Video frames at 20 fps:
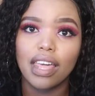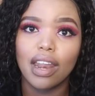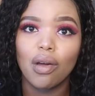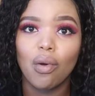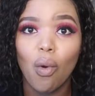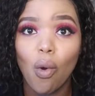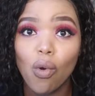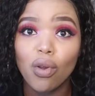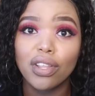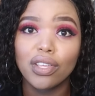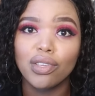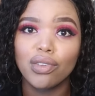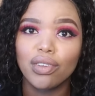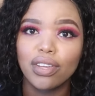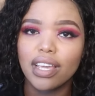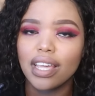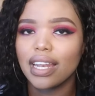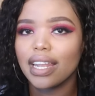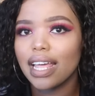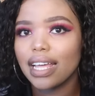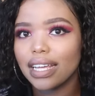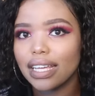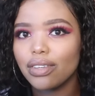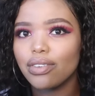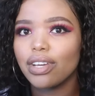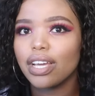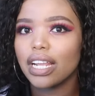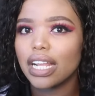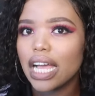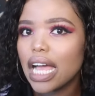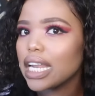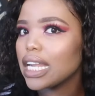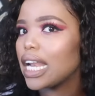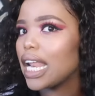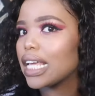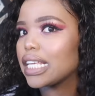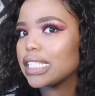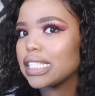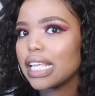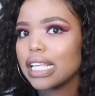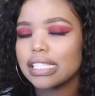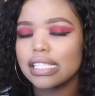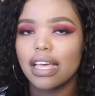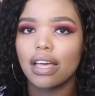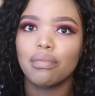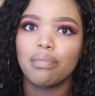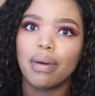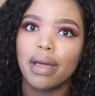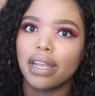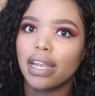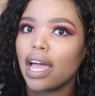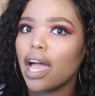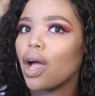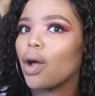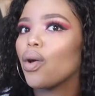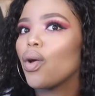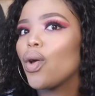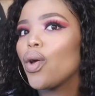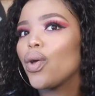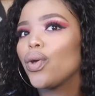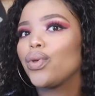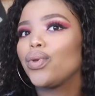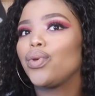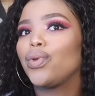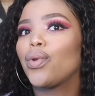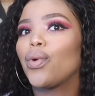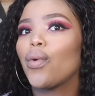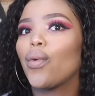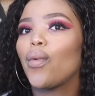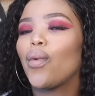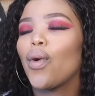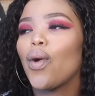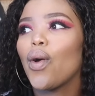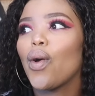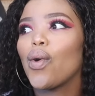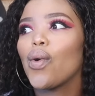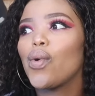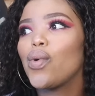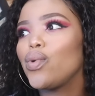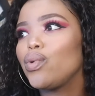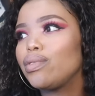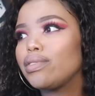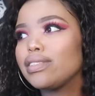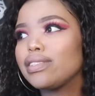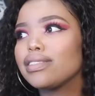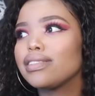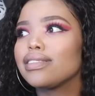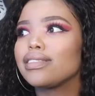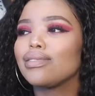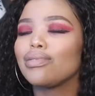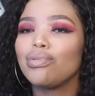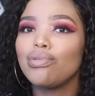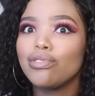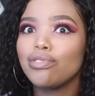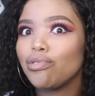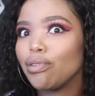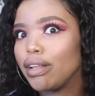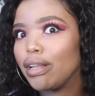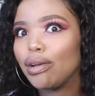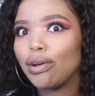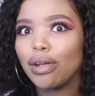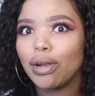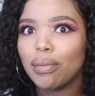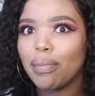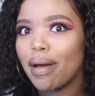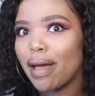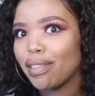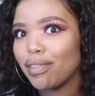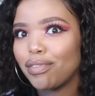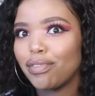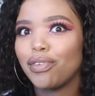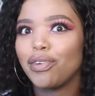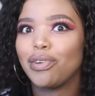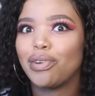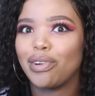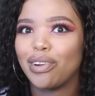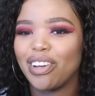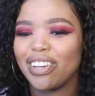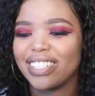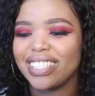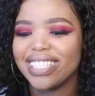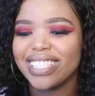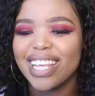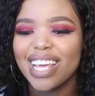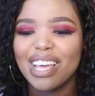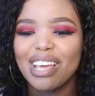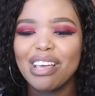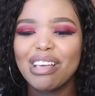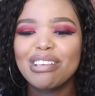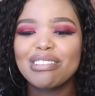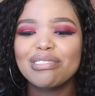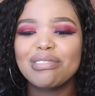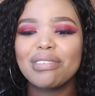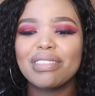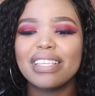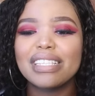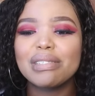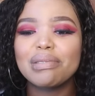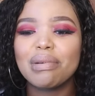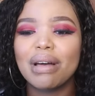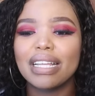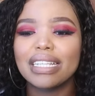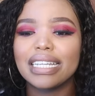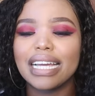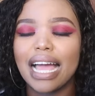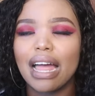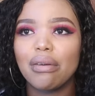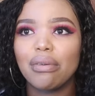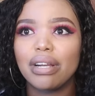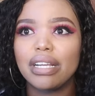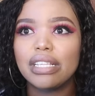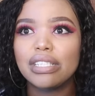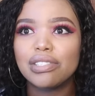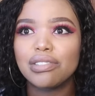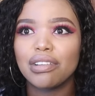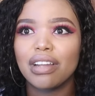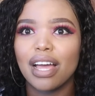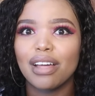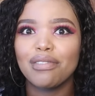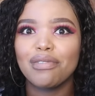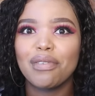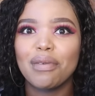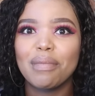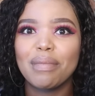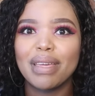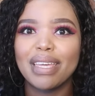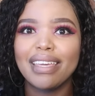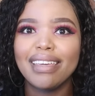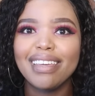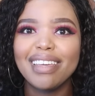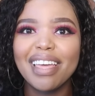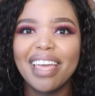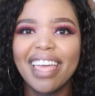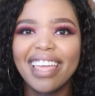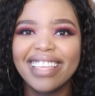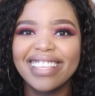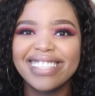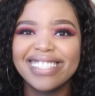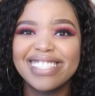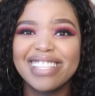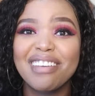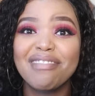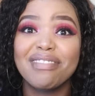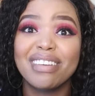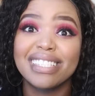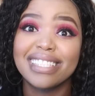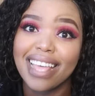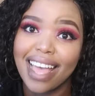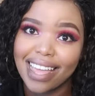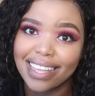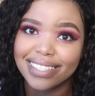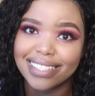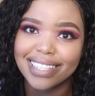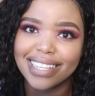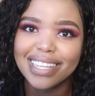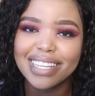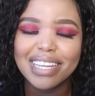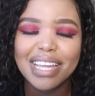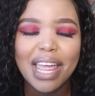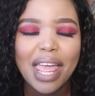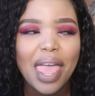calling you, you can kind of like suss out by now, you know, who's really going to buy the phone or not. So this one guy really stood out for me. His name was Isaac,